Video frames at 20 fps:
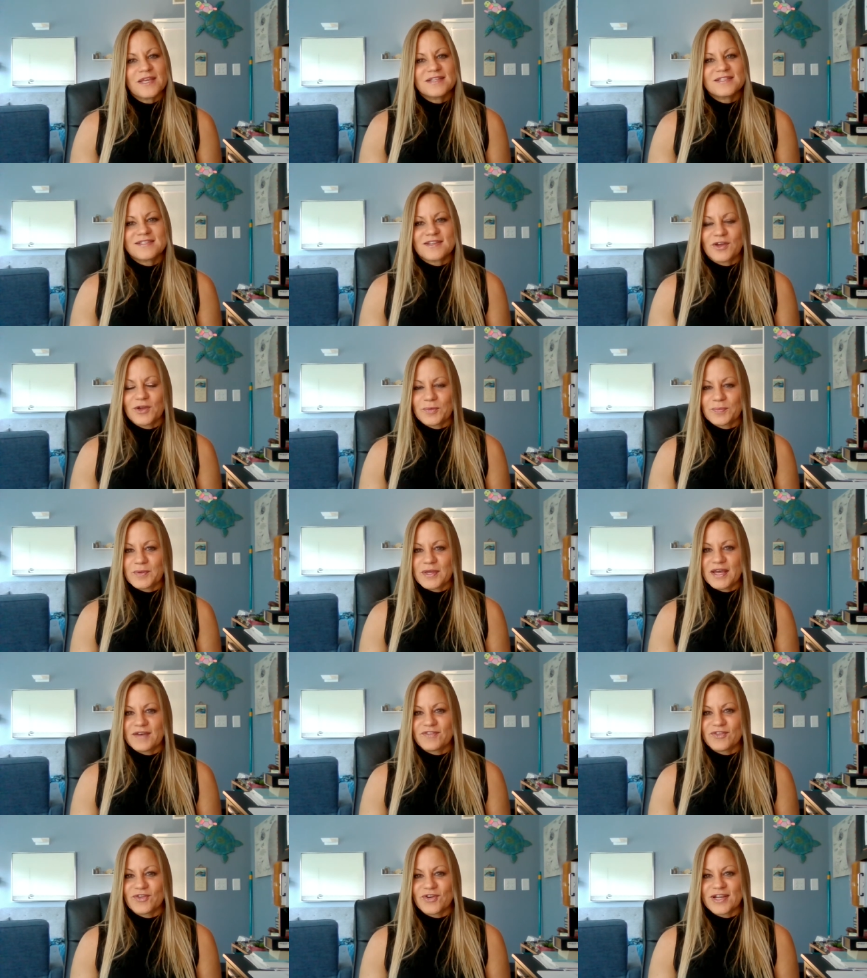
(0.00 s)
So I hope you
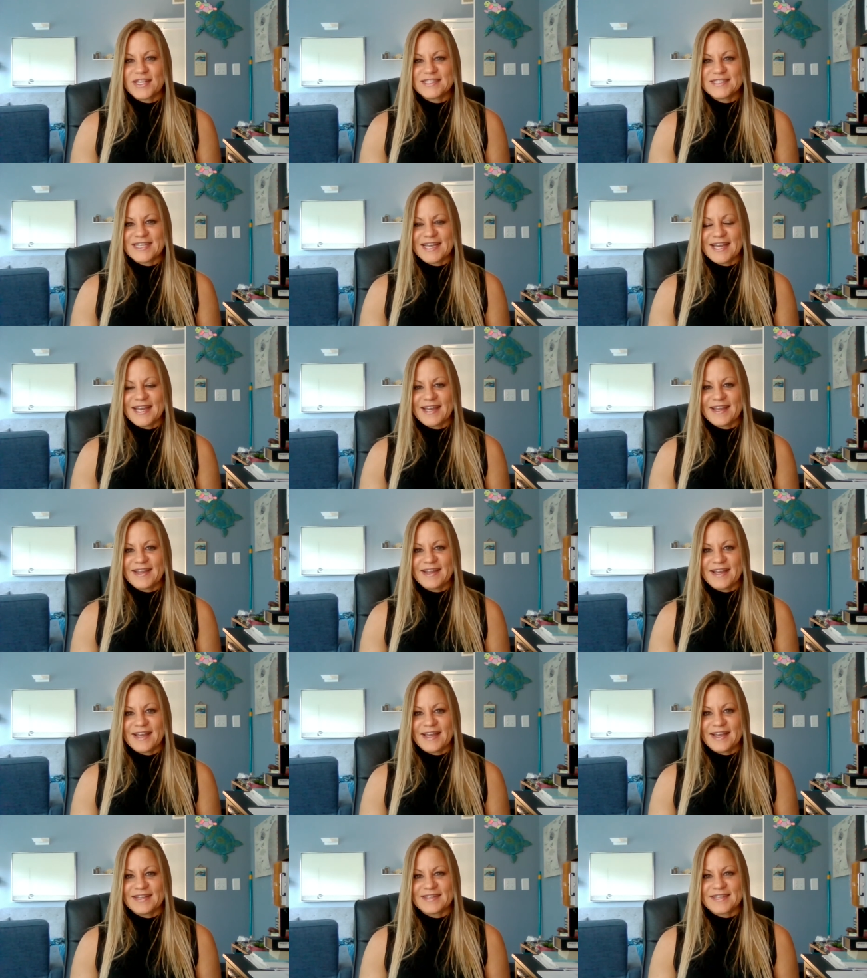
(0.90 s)
have a great day
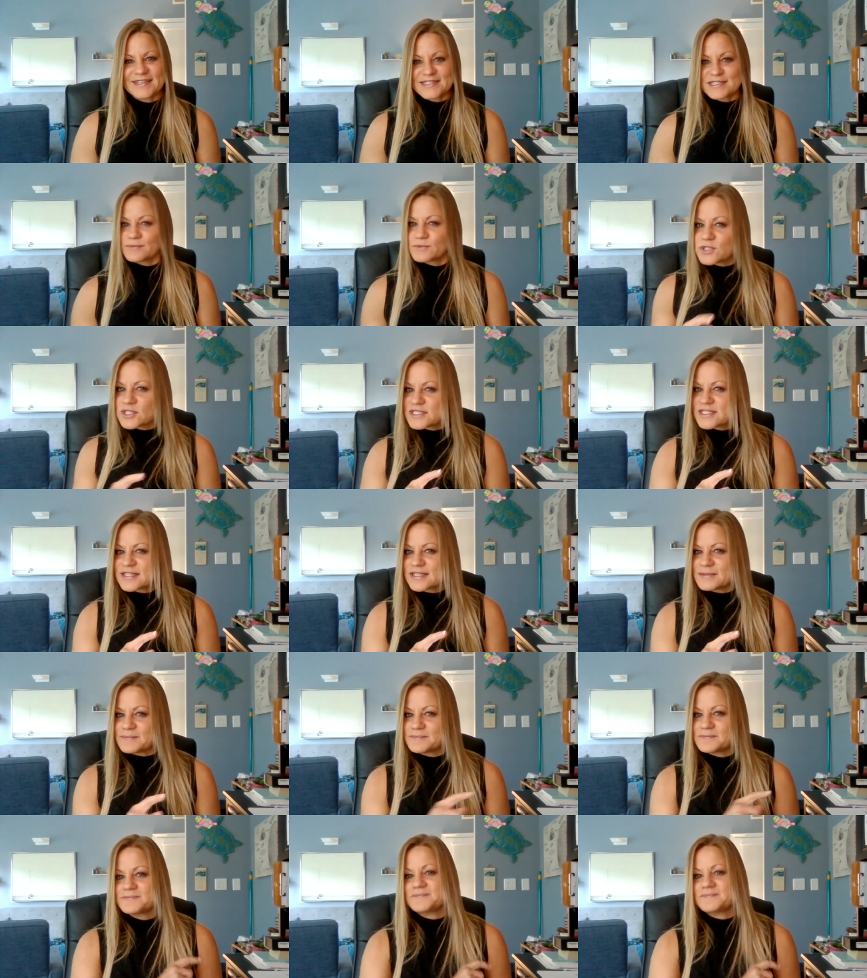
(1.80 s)
and get some good sleep.